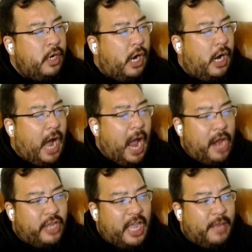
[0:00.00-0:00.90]

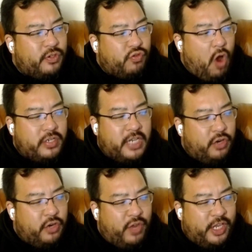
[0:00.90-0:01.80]
Iron game strong. Tee
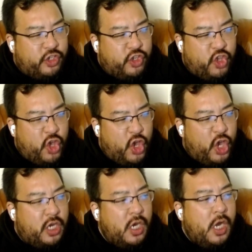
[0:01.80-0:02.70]
to green's
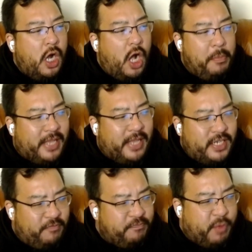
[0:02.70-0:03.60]
good. Makes
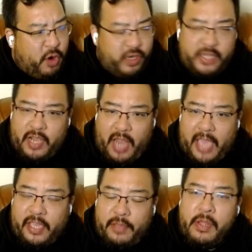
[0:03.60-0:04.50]
enough birdies. I
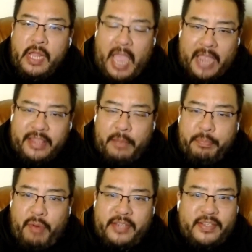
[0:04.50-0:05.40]
like him at that
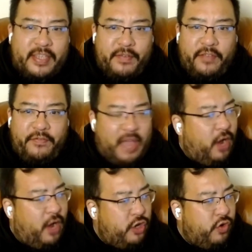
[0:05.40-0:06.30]
price at
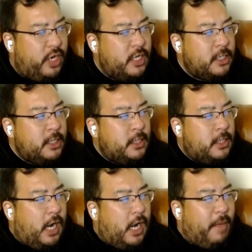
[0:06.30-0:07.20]
7,500.
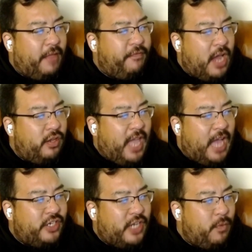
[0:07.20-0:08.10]
My final
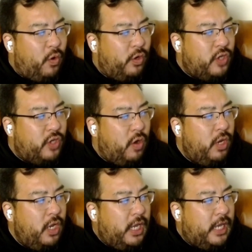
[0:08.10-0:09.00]
cash game cornerstone
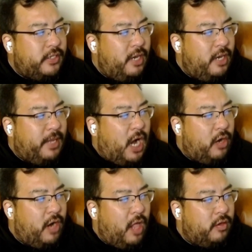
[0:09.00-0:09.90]
is going to be
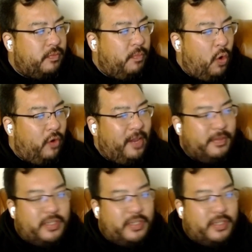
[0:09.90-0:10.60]
$100 more than him.